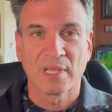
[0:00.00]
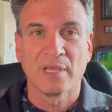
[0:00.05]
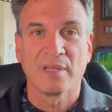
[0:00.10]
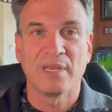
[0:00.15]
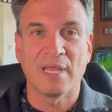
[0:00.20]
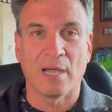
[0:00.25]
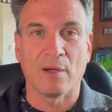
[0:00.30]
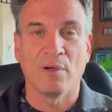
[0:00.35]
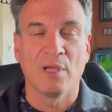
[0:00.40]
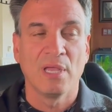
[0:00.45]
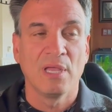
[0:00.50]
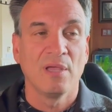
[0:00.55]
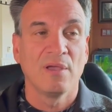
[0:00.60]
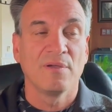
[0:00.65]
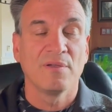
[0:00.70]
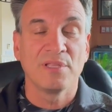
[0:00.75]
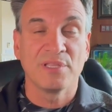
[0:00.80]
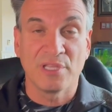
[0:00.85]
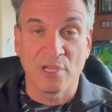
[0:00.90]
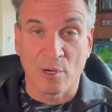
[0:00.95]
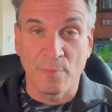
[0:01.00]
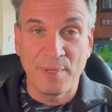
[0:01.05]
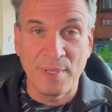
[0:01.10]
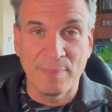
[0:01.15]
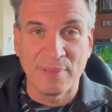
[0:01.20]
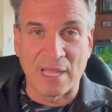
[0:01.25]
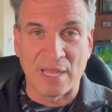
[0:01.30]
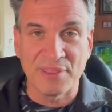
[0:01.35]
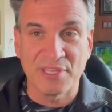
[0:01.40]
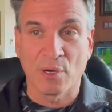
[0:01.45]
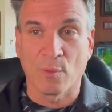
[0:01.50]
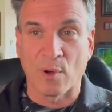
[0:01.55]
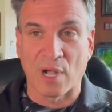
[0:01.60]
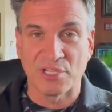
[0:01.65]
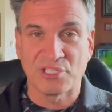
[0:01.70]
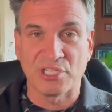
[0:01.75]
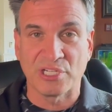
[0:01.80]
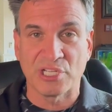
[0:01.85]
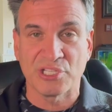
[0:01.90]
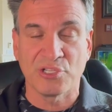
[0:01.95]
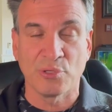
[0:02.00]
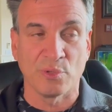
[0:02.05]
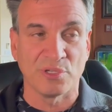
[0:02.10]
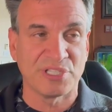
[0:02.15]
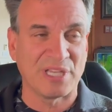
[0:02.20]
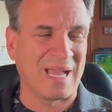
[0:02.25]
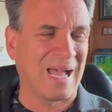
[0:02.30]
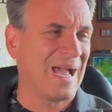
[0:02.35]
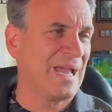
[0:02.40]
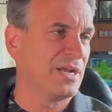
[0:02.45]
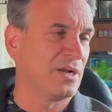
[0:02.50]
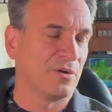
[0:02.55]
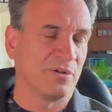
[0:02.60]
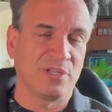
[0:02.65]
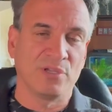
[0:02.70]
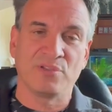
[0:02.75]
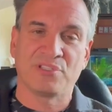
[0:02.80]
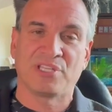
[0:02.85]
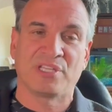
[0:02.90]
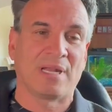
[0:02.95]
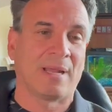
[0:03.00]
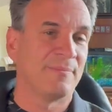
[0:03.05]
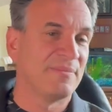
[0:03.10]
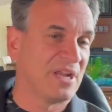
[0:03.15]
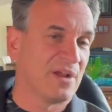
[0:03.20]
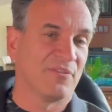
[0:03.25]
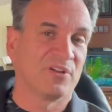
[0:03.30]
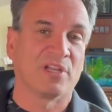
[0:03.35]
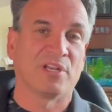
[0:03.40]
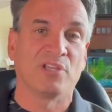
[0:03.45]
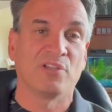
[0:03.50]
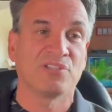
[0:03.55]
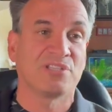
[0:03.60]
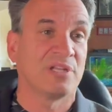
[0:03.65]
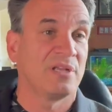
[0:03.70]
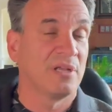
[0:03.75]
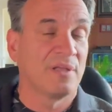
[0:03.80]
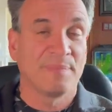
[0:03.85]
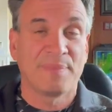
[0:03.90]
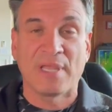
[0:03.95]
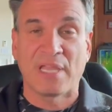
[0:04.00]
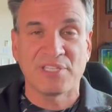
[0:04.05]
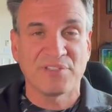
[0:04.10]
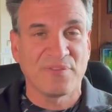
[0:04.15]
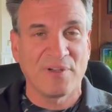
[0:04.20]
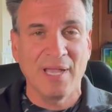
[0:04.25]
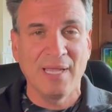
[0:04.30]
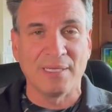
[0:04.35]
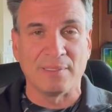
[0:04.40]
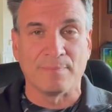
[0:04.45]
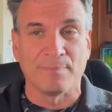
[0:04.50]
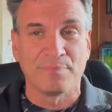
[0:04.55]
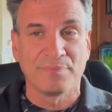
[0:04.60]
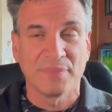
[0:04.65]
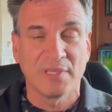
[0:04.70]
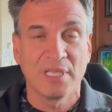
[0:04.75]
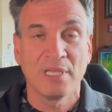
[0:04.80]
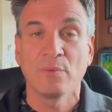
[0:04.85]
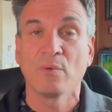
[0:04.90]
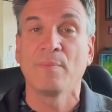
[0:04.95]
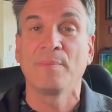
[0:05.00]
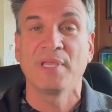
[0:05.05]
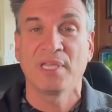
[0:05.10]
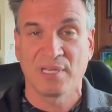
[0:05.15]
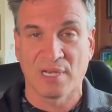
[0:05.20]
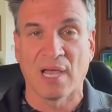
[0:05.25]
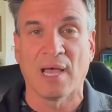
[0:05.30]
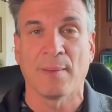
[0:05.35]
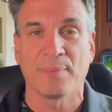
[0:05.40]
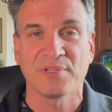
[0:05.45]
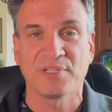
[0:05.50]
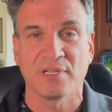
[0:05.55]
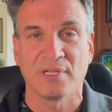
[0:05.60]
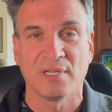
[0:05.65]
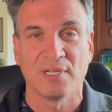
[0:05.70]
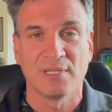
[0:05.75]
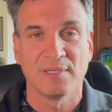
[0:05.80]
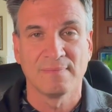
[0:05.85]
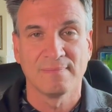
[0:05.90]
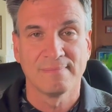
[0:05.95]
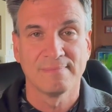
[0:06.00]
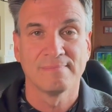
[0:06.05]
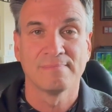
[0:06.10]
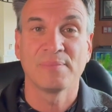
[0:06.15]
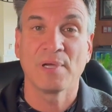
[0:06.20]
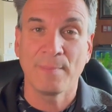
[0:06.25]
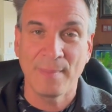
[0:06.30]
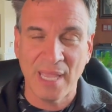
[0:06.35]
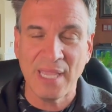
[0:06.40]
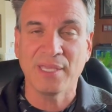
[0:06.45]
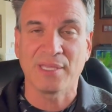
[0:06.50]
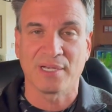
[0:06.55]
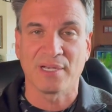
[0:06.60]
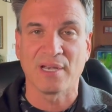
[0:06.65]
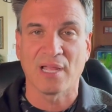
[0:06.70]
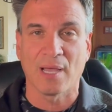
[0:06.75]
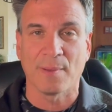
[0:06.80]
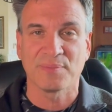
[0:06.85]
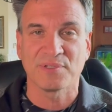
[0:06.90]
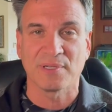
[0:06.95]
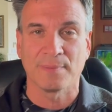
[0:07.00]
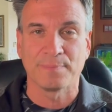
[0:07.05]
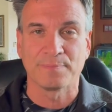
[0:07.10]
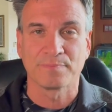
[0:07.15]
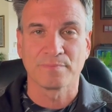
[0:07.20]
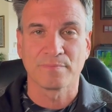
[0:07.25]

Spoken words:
Now, there are people out there watching this who will say, I don't use it, I'm never going to use it. That's fine. It would be an option, but make it an option.